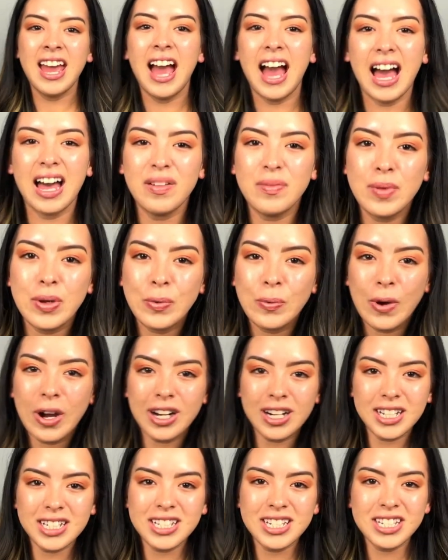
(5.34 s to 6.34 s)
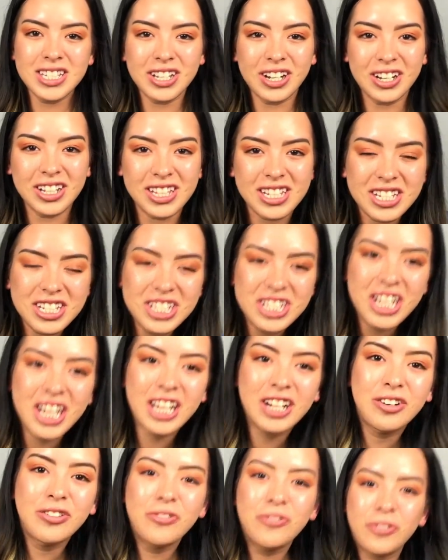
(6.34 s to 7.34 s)
I've been wanting to start this
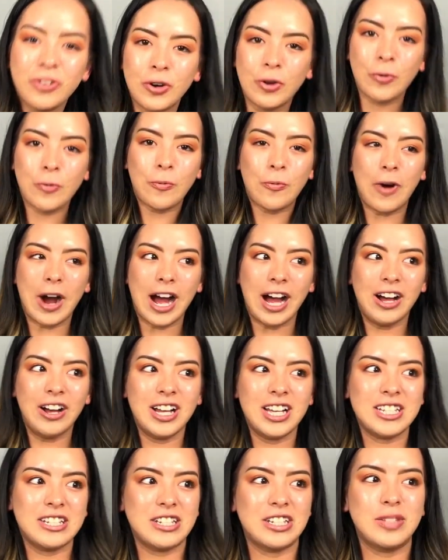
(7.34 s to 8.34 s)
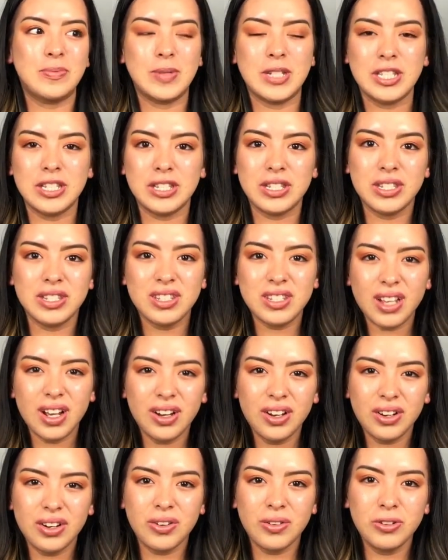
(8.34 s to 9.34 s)
channel for a while. I've just been
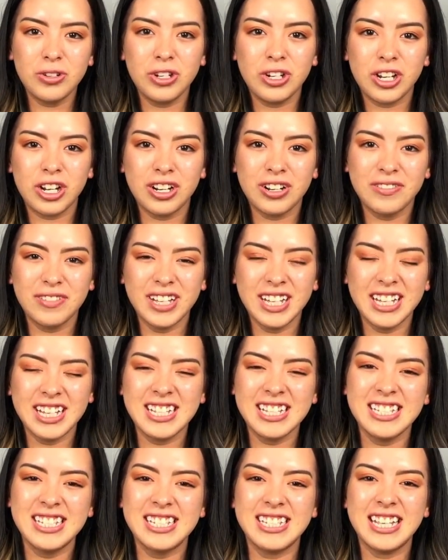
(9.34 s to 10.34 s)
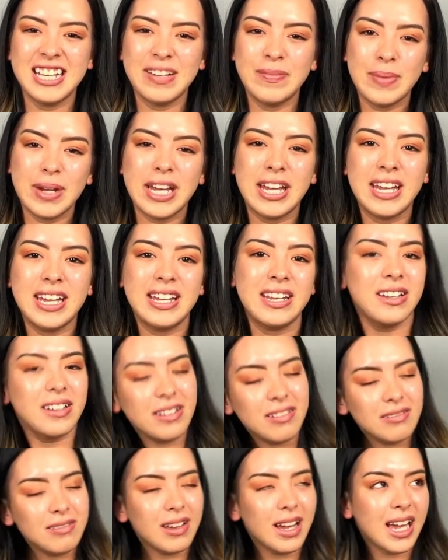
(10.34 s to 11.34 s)
so nervous, but
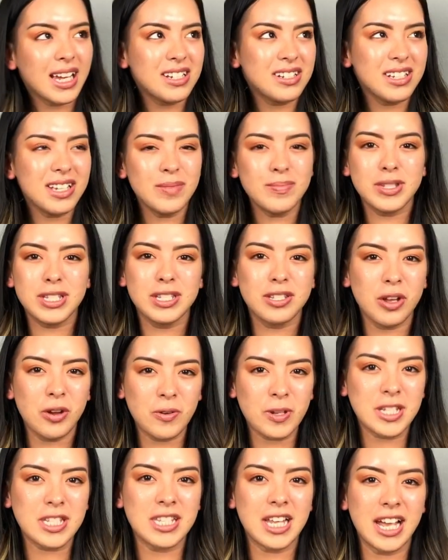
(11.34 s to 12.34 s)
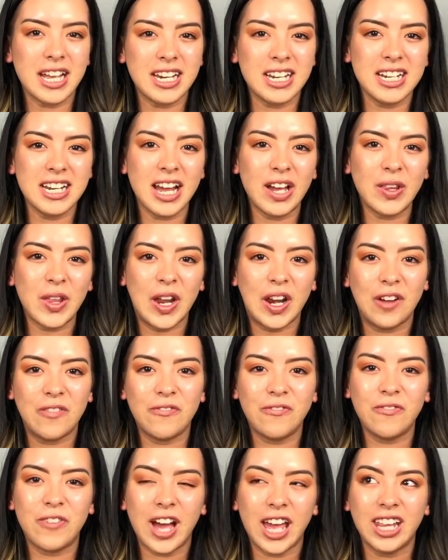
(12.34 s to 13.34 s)
actually I'm so excited now that
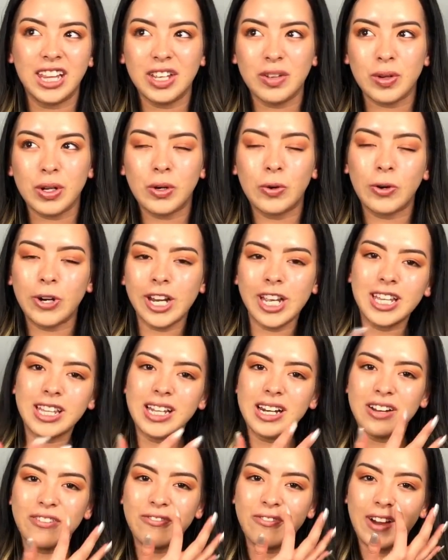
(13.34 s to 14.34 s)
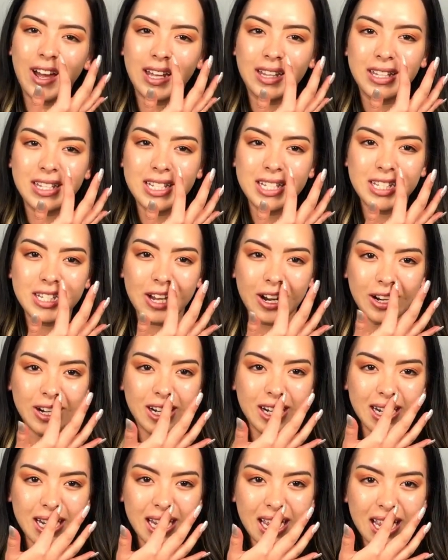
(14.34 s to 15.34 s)
I'm finally recording that I finally
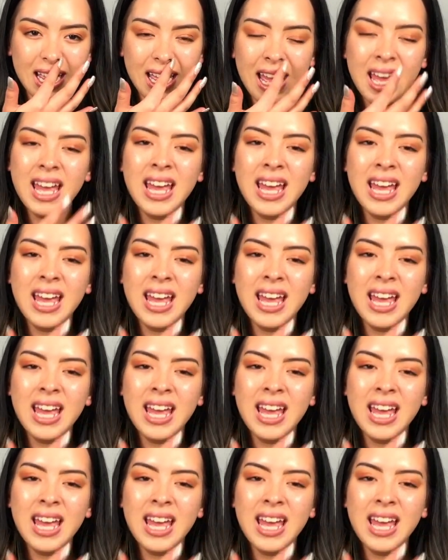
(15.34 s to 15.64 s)
started it.